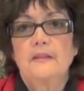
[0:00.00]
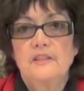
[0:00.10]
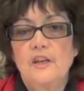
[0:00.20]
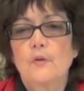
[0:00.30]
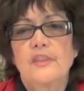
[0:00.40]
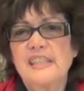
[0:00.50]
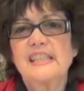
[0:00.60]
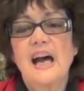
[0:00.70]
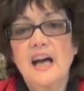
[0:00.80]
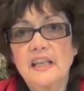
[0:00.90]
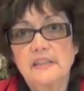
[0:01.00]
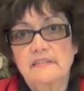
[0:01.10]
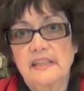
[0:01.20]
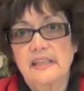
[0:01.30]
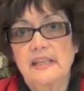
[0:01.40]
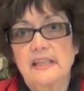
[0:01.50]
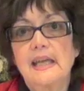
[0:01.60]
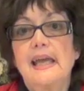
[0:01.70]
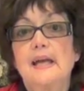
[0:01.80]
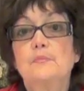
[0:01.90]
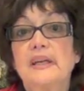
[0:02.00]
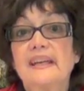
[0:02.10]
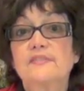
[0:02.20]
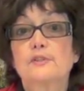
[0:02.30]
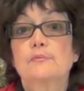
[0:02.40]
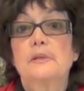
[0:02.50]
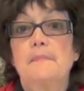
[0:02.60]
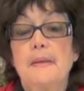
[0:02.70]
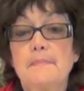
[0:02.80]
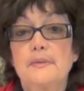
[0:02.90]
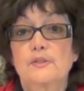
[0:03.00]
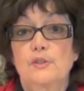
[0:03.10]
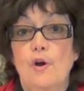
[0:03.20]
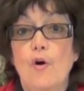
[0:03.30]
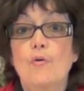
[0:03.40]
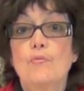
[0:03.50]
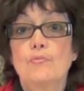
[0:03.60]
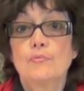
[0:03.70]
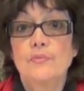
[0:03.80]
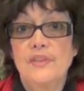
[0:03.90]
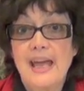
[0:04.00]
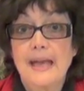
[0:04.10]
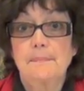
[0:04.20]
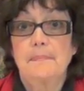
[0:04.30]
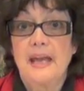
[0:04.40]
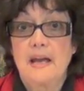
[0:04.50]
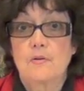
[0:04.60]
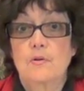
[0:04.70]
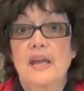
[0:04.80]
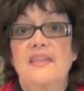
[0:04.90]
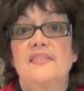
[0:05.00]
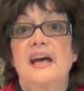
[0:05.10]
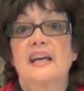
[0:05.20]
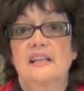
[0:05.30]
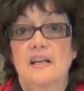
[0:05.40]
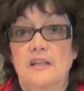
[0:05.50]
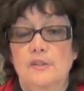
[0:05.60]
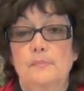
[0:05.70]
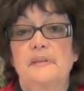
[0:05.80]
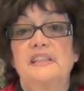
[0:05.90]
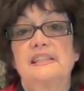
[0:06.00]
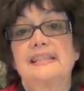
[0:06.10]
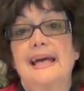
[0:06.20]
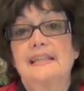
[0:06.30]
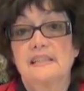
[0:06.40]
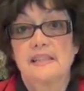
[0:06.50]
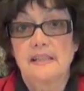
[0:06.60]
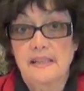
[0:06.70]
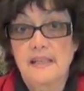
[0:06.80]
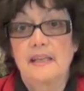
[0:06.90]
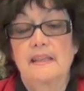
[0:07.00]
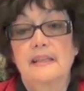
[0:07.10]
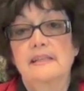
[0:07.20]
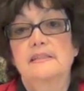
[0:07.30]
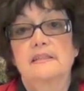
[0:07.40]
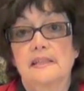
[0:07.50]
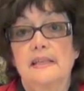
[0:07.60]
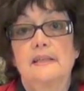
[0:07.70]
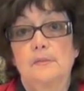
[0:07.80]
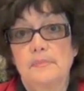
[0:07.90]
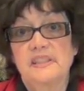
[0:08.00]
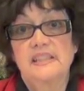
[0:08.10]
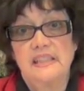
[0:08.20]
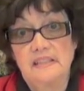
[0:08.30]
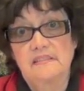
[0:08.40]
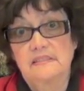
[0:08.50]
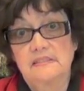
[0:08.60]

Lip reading: no, there's honor in it. And we have to remember to own that power and that honor, because that's the thing that is going to help us heal.